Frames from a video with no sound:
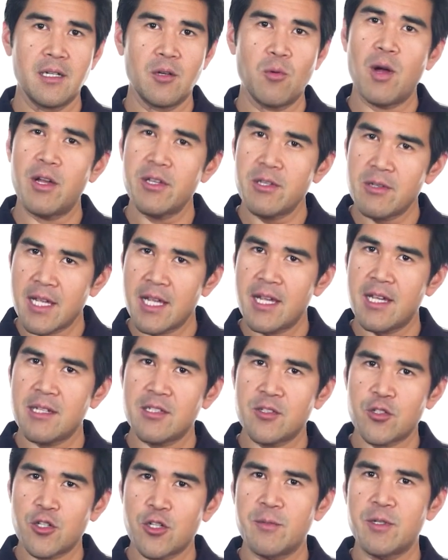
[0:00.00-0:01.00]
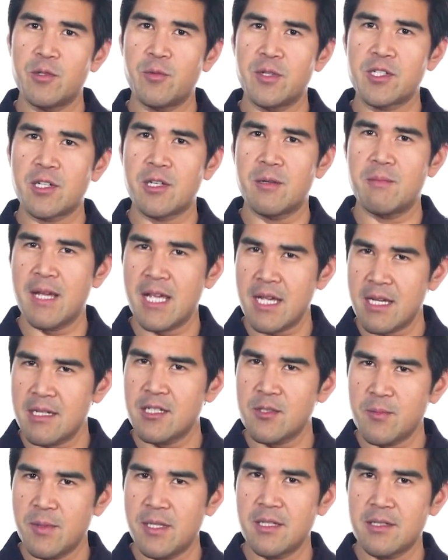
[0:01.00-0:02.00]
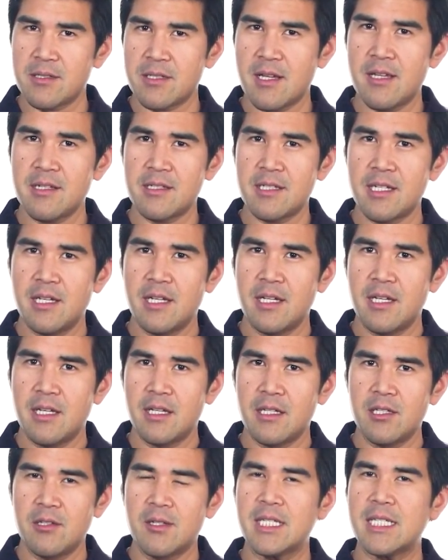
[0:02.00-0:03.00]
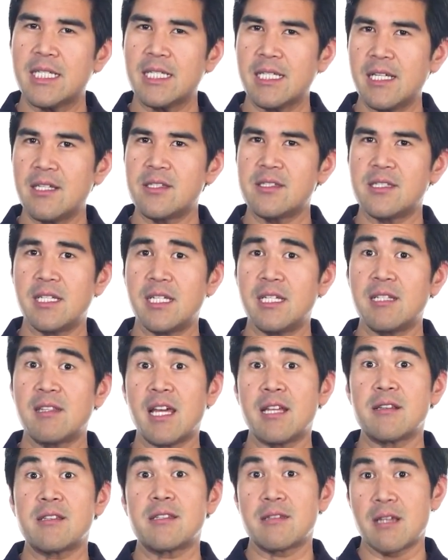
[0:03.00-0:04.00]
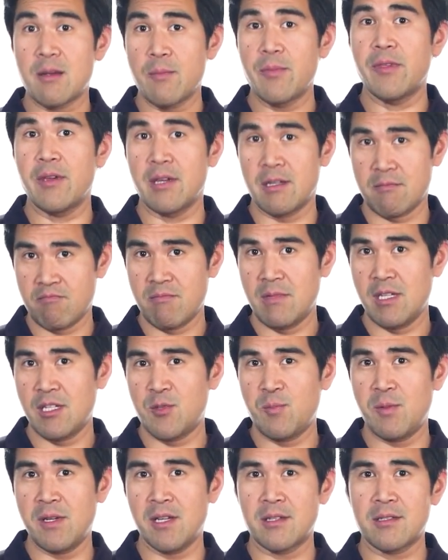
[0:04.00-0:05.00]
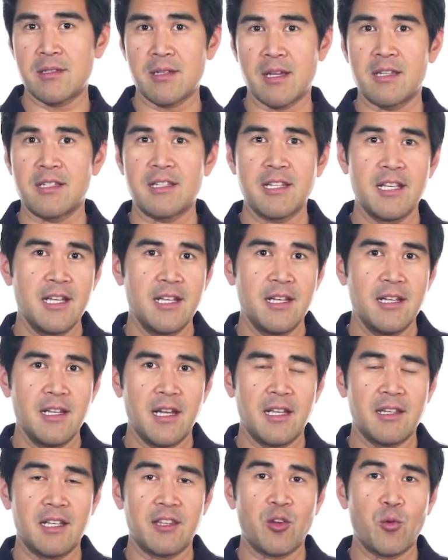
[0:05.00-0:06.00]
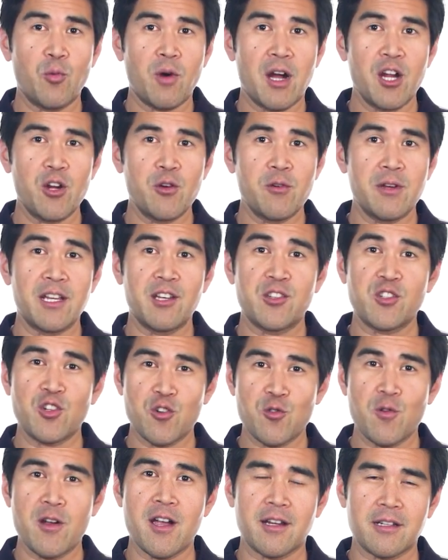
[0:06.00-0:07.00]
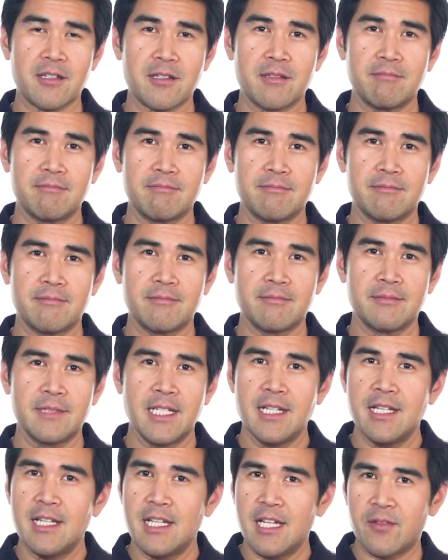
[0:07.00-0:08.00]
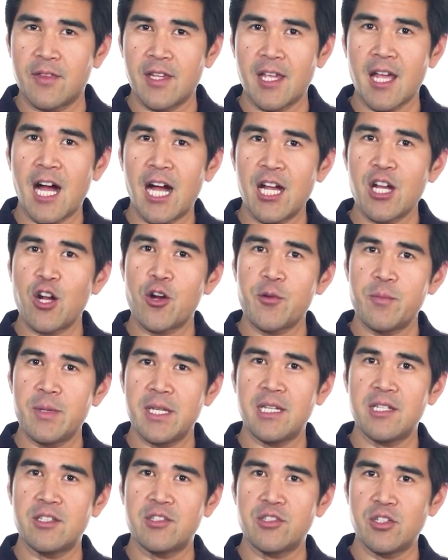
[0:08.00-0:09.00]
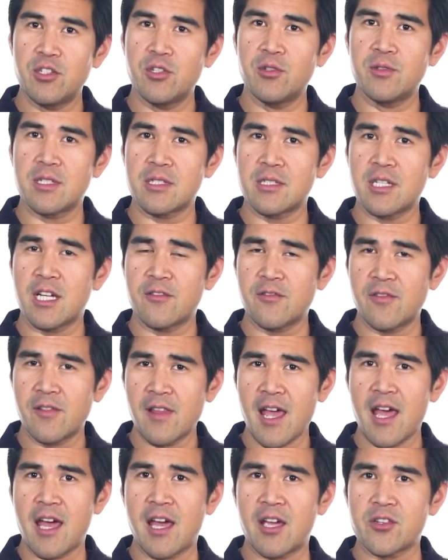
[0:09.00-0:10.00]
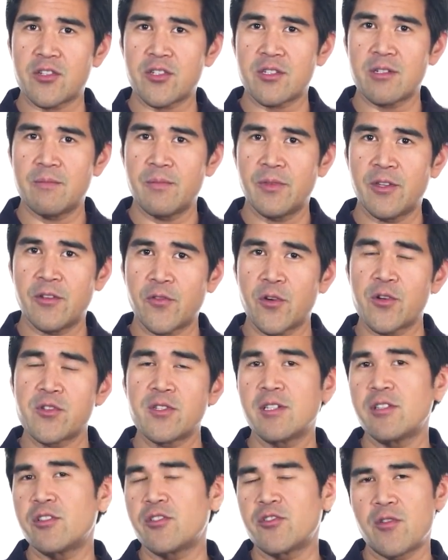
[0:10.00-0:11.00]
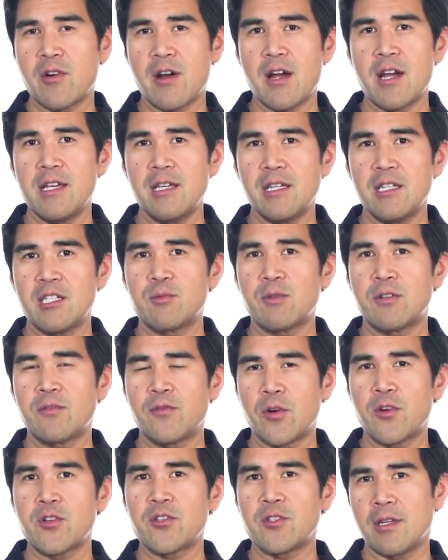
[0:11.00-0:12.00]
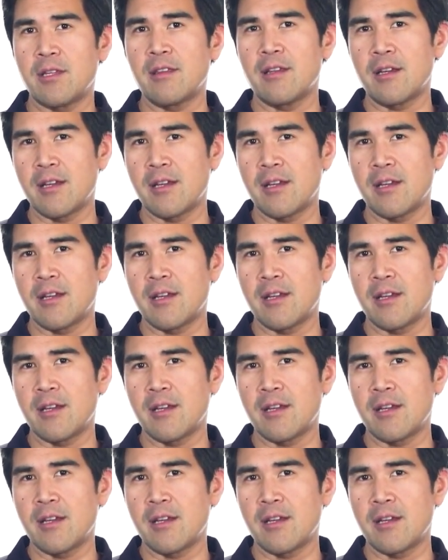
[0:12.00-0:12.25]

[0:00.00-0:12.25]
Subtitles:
While you can't determine which command is being sent, you can at least see that something is being sent and that the wiring is correct. If the IRP2 does not flash, the first thing to try is reversing the